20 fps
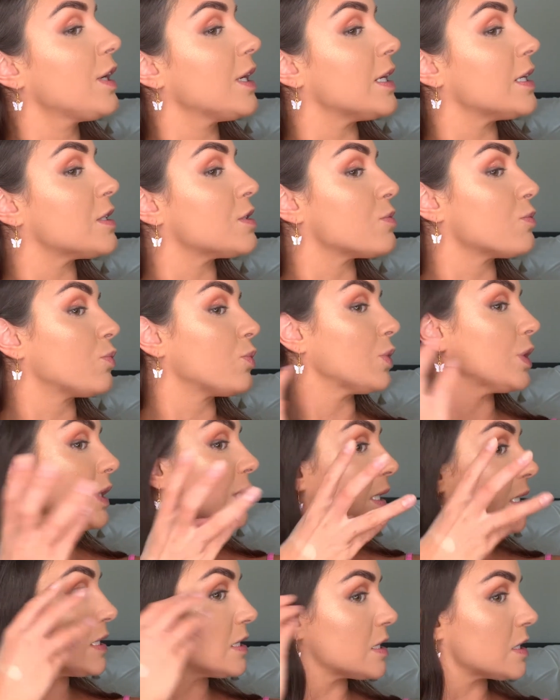It's
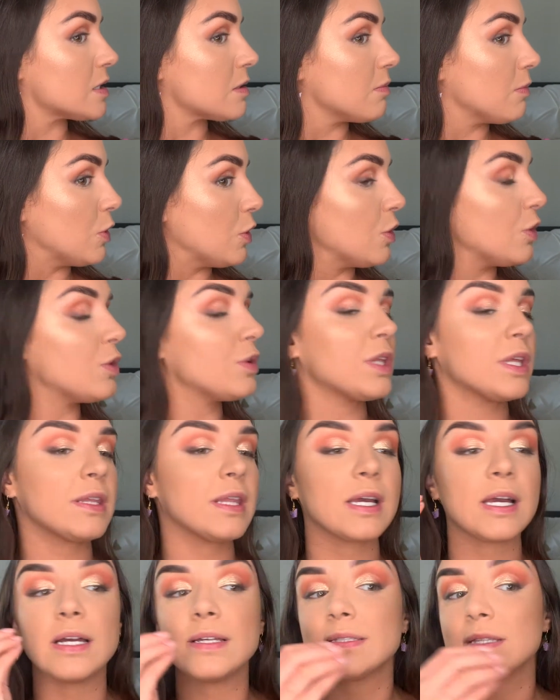really smooth and,
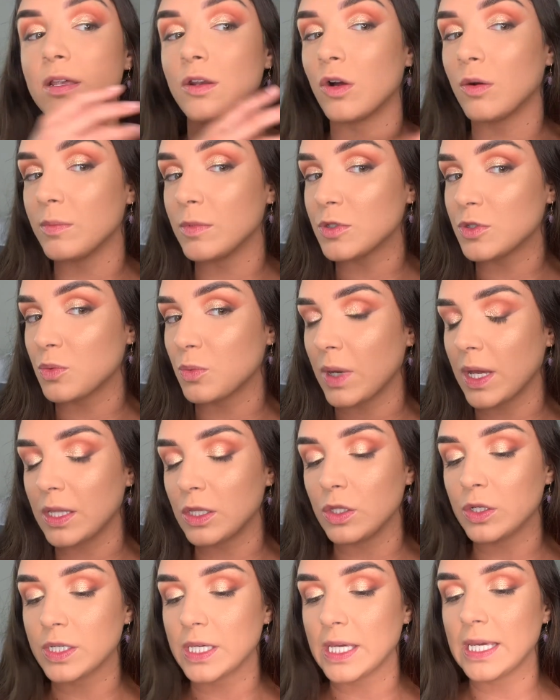like I said, almost wet
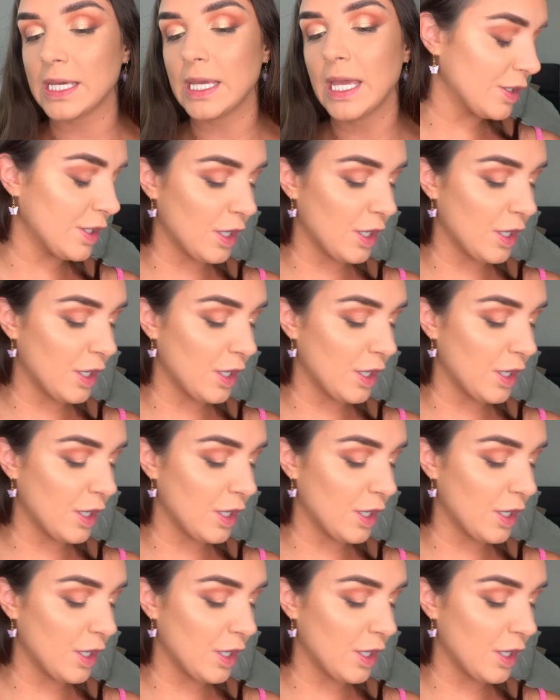looking.